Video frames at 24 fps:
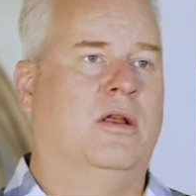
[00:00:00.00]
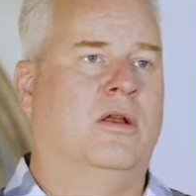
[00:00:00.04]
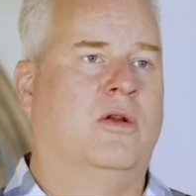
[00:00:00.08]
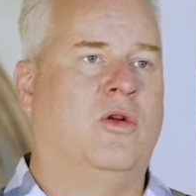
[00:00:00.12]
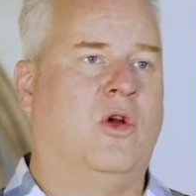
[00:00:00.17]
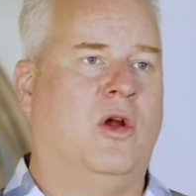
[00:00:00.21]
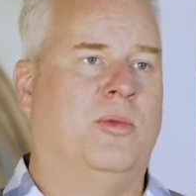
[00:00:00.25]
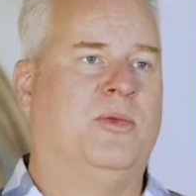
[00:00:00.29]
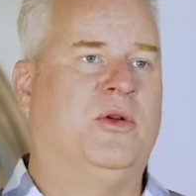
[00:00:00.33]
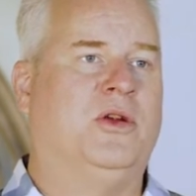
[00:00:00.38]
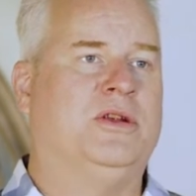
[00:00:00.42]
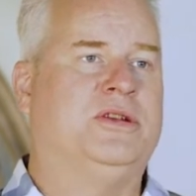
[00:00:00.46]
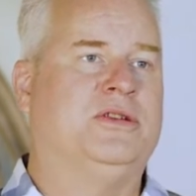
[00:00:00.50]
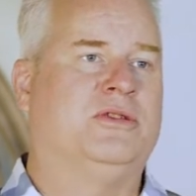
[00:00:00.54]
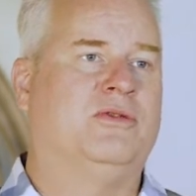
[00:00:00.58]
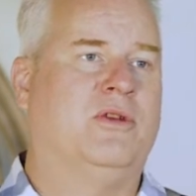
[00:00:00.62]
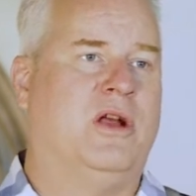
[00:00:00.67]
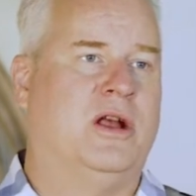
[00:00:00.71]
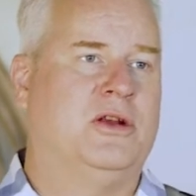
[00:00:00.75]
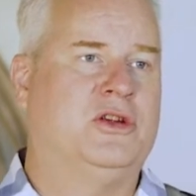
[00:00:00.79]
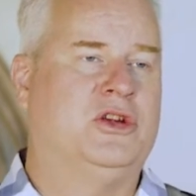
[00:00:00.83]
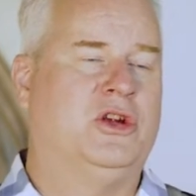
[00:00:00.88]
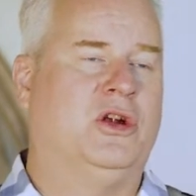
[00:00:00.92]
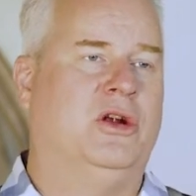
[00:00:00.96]
corporate
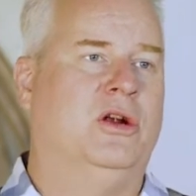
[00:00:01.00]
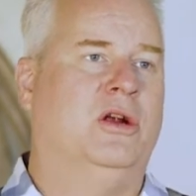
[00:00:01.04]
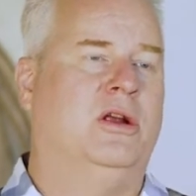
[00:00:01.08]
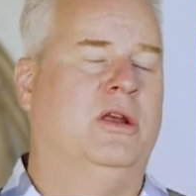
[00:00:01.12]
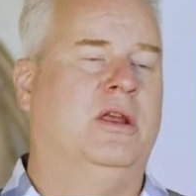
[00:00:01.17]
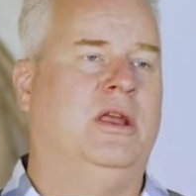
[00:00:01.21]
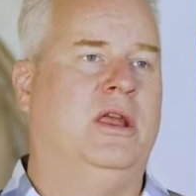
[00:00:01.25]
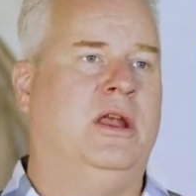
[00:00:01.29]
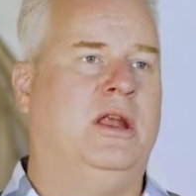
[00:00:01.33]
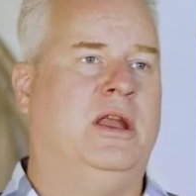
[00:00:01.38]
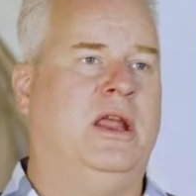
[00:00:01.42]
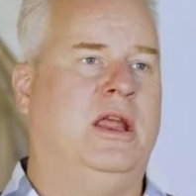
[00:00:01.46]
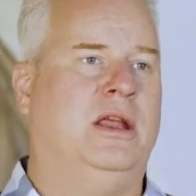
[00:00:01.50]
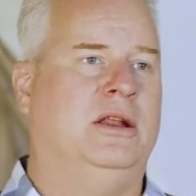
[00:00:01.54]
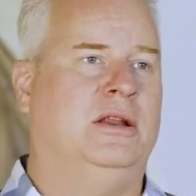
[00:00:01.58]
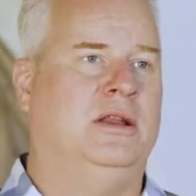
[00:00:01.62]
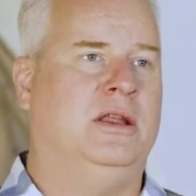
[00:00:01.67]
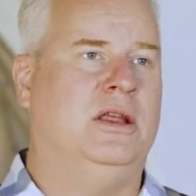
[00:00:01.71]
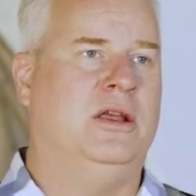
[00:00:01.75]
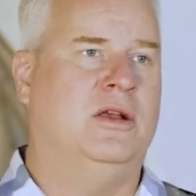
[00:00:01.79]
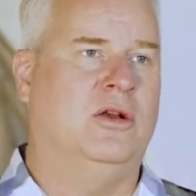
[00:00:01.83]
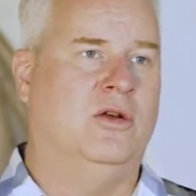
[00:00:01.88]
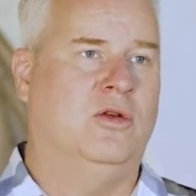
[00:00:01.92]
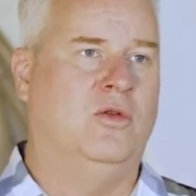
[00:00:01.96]
structure in a
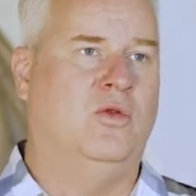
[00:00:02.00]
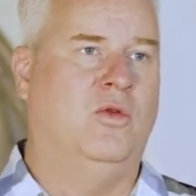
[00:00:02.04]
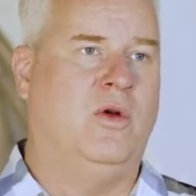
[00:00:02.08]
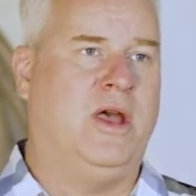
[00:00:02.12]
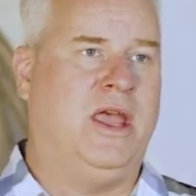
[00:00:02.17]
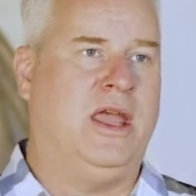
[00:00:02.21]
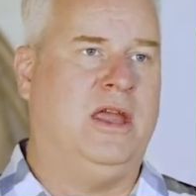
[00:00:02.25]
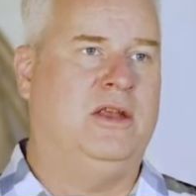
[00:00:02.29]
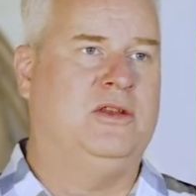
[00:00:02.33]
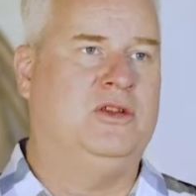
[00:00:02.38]
legal way